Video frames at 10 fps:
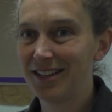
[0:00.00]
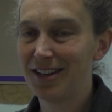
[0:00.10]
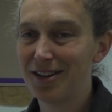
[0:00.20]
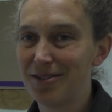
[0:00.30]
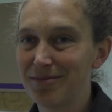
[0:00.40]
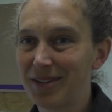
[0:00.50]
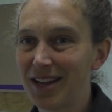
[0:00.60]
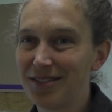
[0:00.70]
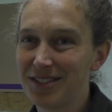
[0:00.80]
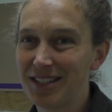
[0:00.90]
kind
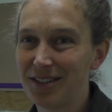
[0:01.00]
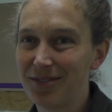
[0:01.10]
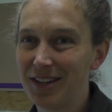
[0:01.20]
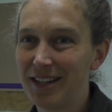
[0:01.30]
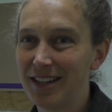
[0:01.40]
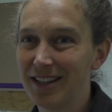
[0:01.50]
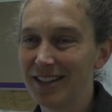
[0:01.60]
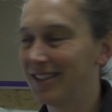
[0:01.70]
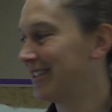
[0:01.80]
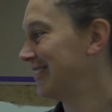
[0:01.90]
of stick
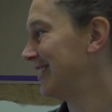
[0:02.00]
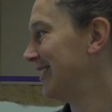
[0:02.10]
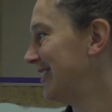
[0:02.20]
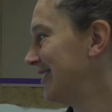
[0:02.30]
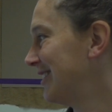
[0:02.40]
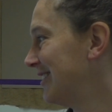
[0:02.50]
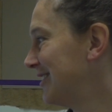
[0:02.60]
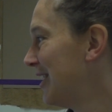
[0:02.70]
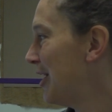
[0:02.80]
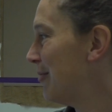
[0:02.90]
figures, and it
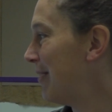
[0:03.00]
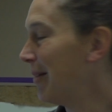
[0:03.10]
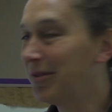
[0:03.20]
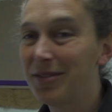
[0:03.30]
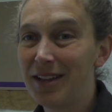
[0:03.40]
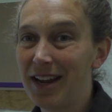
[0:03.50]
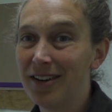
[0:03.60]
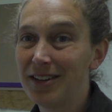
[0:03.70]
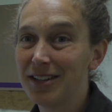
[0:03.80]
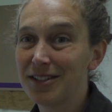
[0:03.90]
says, map of the
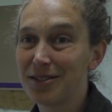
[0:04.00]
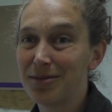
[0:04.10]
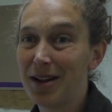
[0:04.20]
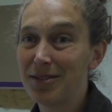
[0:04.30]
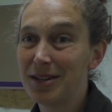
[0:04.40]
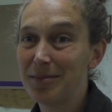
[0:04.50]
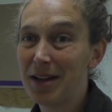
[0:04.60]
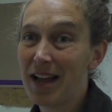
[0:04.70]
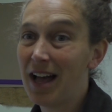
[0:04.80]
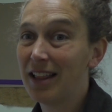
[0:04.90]
area surrounding
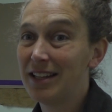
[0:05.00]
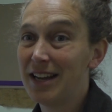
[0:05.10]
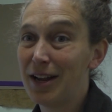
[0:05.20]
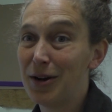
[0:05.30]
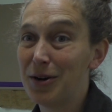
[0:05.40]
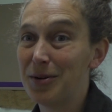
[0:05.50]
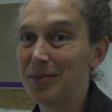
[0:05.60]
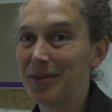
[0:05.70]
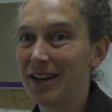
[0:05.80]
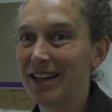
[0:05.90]
my holiday
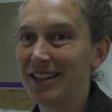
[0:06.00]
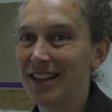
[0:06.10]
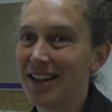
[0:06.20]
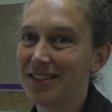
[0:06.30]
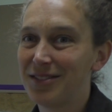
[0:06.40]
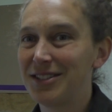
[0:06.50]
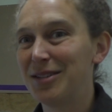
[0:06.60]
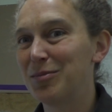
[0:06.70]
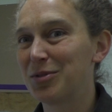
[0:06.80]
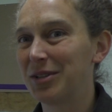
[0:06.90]
home, right? And that
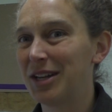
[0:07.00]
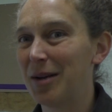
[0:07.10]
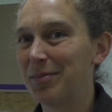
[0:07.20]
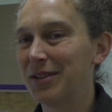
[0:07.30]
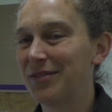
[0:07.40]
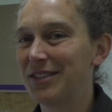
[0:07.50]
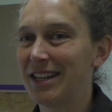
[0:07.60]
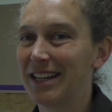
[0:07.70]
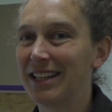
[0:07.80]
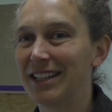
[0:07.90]
seems really
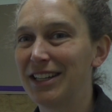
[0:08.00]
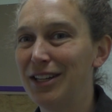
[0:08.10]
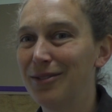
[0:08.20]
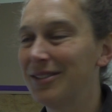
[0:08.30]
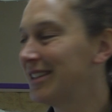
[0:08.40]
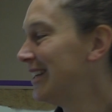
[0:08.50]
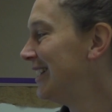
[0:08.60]
uplifting and cute.